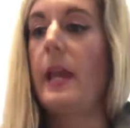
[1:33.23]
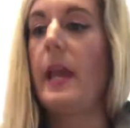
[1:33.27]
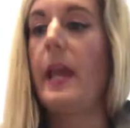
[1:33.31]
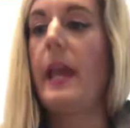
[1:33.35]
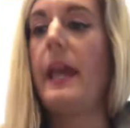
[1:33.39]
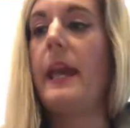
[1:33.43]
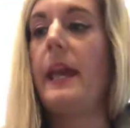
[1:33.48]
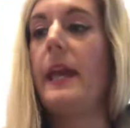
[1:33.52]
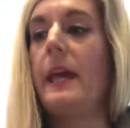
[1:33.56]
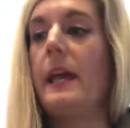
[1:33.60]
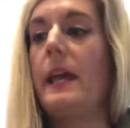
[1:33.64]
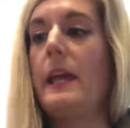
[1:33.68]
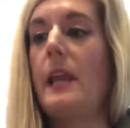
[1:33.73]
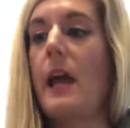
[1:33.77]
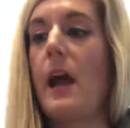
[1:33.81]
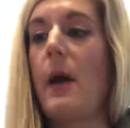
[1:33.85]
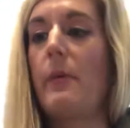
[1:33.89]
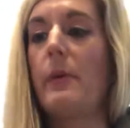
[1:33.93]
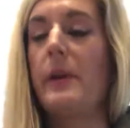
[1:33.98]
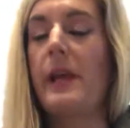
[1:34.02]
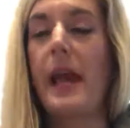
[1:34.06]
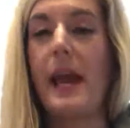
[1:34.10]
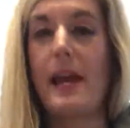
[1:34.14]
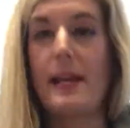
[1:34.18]
And
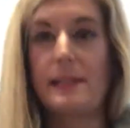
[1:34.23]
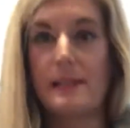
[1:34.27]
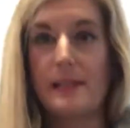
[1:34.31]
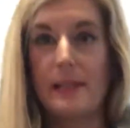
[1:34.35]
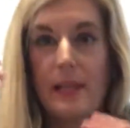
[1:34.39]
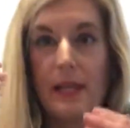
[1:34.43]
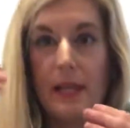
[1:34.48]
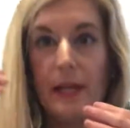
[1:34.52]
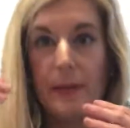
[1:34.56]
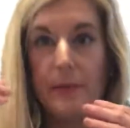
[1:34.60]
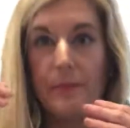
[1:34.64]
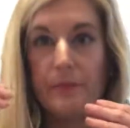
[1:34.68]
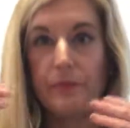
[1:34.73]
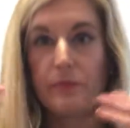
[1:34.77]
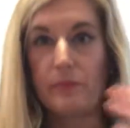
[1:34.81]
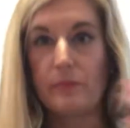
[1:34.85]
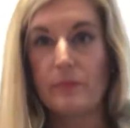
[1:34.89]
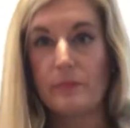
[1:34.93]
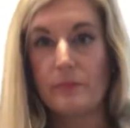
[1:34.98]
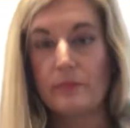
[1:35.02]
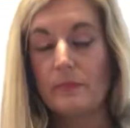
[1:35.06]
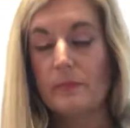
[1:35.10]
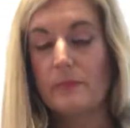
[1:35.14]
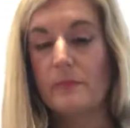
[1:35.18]
I would ask them,
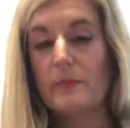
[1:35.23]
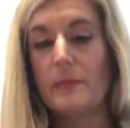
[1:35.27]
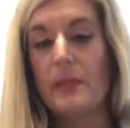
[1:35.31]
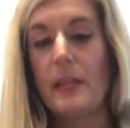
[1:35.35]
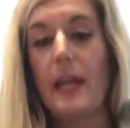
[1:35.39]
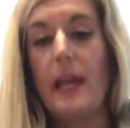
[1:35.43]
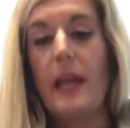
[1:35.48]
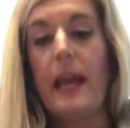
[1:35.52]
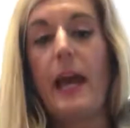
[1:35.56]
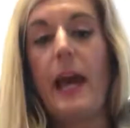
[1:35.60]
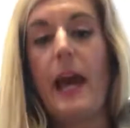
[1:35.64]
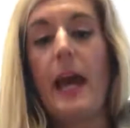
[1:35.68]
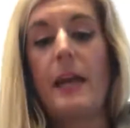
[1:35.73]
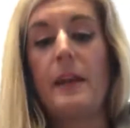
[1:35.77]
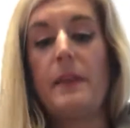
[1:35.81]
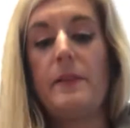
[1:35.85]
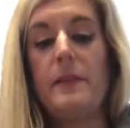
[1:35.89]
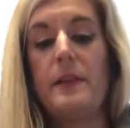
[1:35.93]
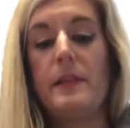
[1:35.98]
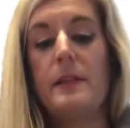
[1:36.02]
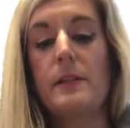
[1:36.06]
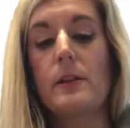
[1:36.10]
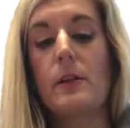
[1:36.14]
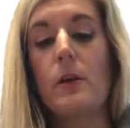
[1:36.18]
out
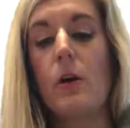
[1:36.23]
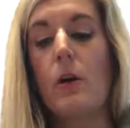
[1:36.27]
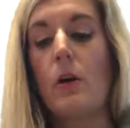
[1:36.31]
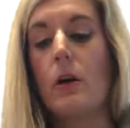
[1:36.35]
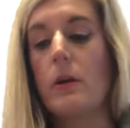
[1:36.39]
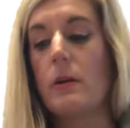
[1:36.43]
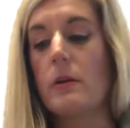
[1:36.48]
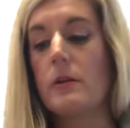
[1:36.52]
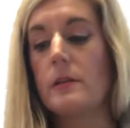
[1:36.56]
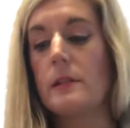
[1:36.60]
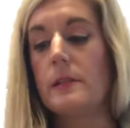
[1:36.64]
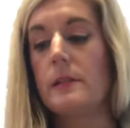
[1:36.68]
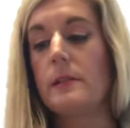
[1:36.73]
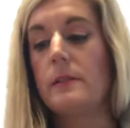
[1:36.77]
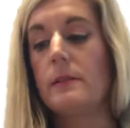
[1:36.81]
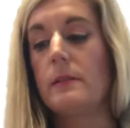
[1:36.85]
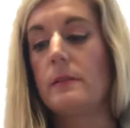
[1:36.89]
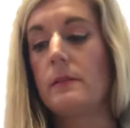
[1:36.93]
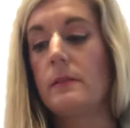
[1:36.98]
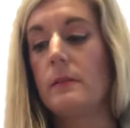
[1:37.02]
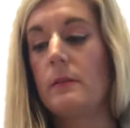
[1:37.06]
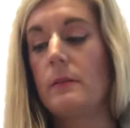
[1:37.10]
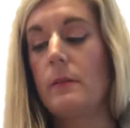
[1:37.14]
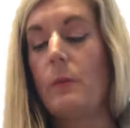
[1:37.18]
of these cards,
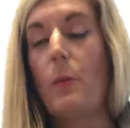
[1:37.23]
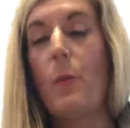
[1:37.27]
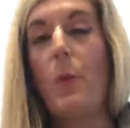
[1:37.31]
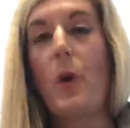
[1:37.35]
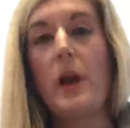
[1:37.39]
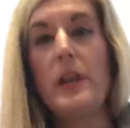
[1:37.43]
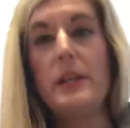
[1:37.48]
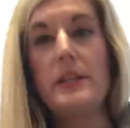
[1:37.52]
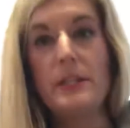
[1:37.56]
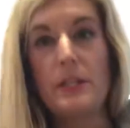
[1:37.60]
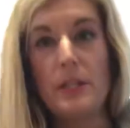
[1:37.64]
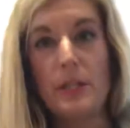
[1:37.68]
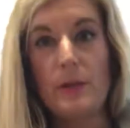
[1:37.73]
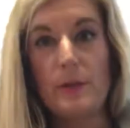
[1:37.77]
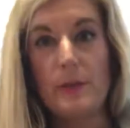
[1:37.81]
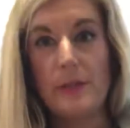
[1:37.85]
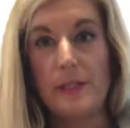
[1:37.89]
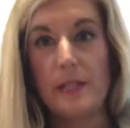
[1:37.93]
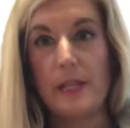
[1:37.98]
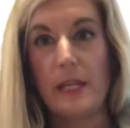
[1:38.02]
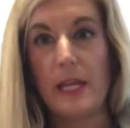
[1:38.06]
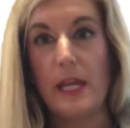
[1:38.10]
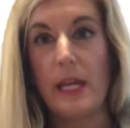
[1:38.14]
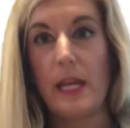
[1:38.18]
what do you
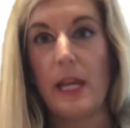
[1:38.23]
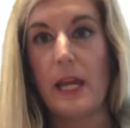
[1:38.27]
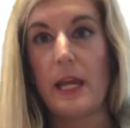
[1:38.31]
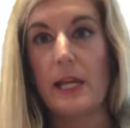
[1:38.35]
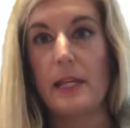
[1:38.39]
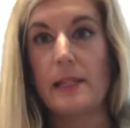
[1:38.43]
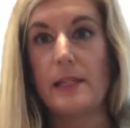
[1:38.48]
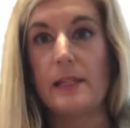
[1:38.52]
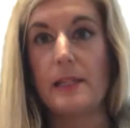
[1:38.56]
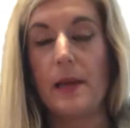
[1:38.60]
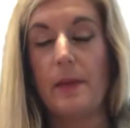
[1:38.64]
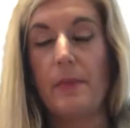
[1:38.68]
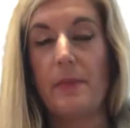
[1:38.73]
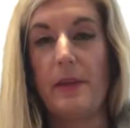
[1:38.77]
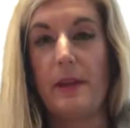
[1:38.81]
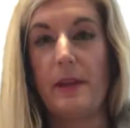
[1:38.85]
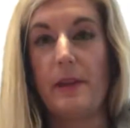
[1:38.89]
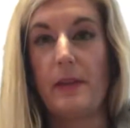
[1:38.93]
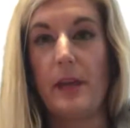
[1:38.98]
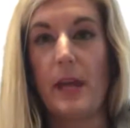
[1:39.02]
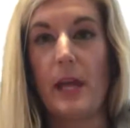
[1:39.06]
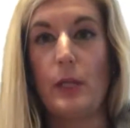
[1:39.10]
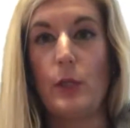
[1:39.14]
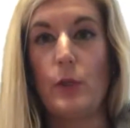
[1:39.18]
see as
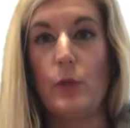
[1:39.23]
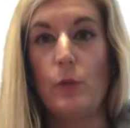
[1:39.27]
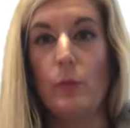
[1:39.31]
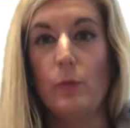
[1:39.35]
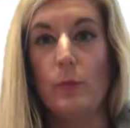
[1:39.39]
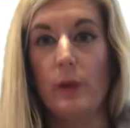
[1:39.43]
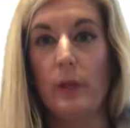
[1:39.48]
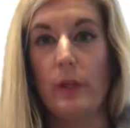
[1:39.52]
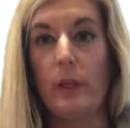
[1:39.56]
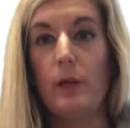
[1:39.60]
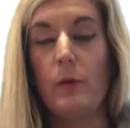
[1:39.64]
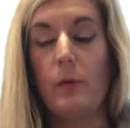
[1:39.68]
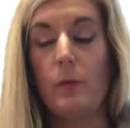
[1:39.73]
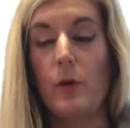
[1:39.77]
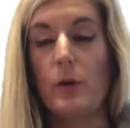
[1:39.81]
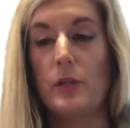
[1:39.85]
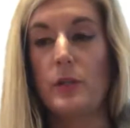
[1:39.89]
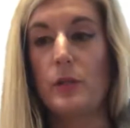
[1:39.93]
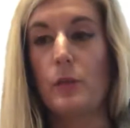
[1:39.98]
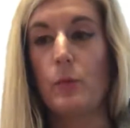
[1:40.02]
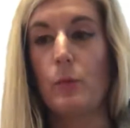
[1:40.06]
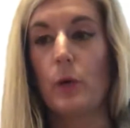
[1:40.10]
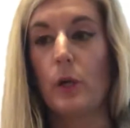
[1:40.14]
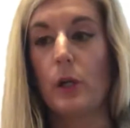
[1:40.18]
something that you really
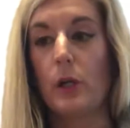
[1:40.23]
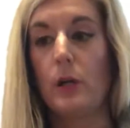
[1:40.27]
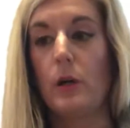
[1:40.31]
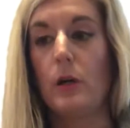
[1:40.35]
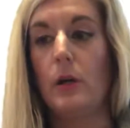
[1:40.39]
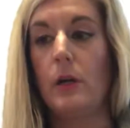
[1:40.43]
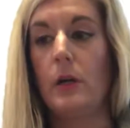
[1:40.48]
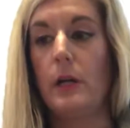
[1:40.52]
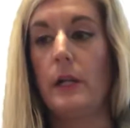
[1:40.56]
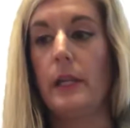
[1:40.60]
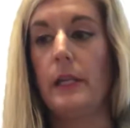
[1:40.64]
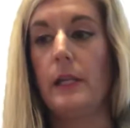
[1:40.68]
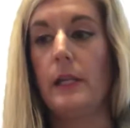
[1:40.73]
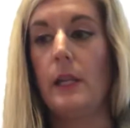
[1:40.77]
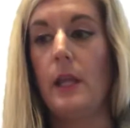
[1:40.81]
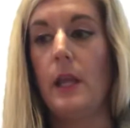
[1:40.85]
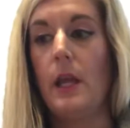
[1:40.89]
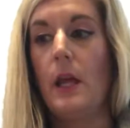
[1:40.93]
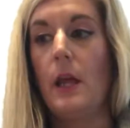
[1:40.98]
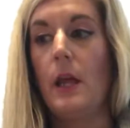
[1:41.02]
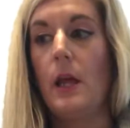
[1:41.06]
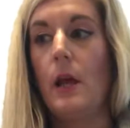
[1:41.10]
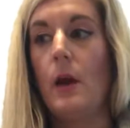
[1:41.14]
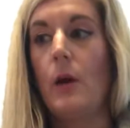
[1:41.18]
want to work on
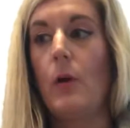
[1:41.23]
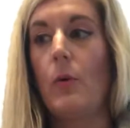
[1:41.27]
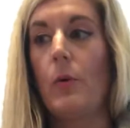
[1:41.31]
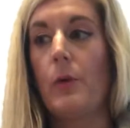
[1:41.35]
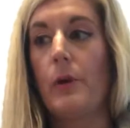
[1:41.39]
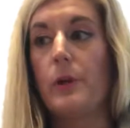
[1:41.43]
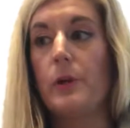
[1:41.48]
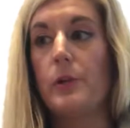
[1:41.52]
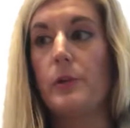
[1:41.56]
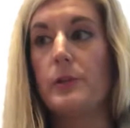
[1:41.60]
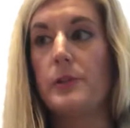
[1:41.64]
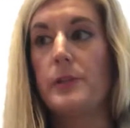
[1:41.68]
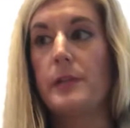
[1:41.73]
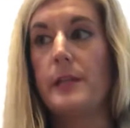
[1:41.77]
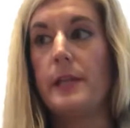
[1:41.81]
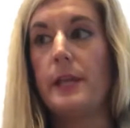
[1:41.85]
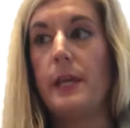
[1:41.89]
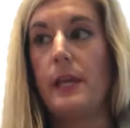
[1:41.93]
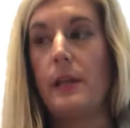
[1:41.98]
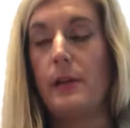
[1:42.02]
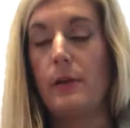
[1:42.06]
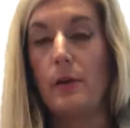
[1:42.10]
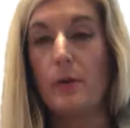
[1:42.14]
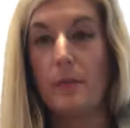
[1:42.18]
or your
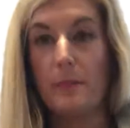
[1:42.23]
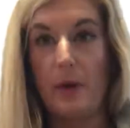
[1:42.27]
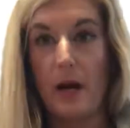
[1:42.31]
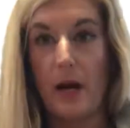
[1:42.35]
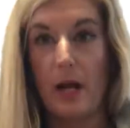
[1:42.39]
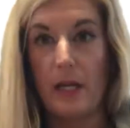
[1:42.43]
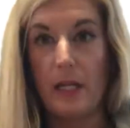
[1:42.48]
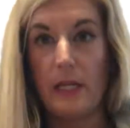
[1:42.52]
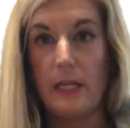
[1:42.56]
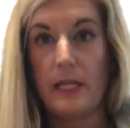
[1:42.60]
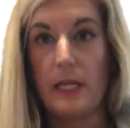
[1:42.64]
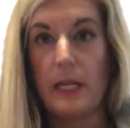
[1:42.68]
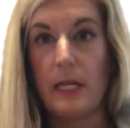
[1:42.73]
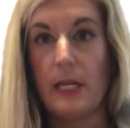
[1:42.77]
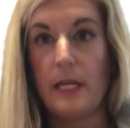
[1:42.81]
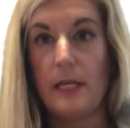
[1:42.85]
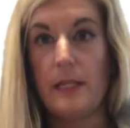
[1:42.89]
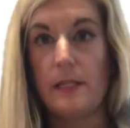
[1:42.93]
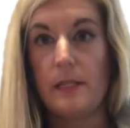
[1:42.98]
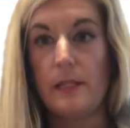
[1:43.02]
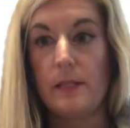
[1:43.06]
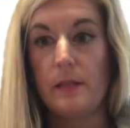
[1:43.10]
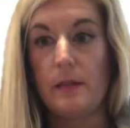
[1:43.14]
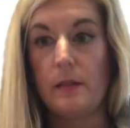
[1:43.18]
skin or body
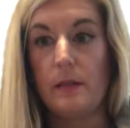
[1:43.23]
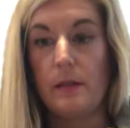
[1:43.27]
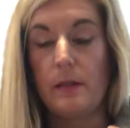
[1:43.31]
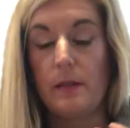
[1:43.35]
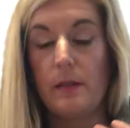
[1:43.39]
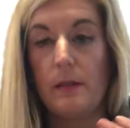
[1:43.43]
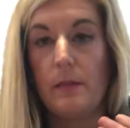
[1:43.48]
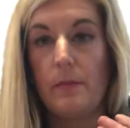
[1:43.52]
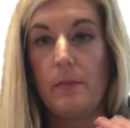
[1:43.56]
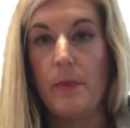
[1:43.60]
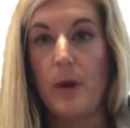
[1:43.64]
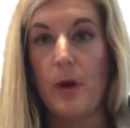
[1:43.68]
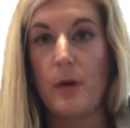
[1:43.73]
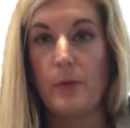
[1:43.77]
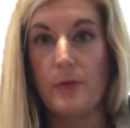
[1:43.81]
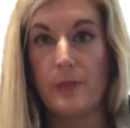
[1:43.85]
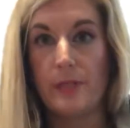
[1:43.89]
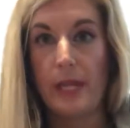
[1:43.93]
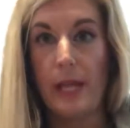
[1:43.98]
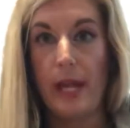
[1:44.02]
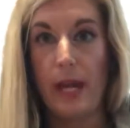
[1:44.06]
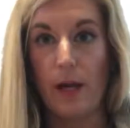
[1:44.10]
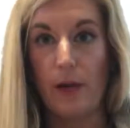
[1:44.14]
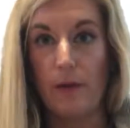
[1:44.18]
needs the
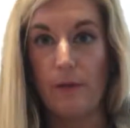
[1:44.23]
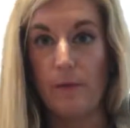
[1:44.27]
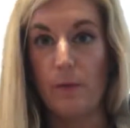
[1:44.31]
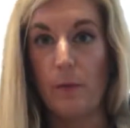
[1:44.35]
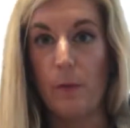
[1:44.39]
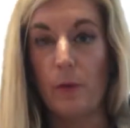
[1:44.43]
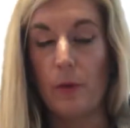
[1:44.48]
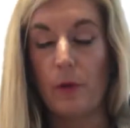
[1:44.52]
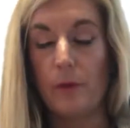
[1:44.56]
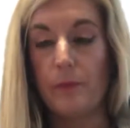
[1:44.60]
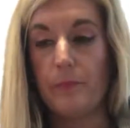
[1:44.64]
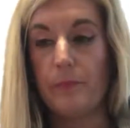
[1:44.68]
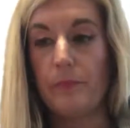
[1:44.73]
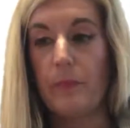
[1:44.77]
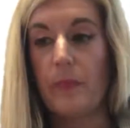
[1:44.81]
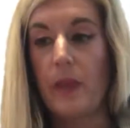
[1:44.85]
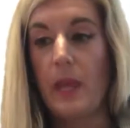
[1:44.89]
most care for?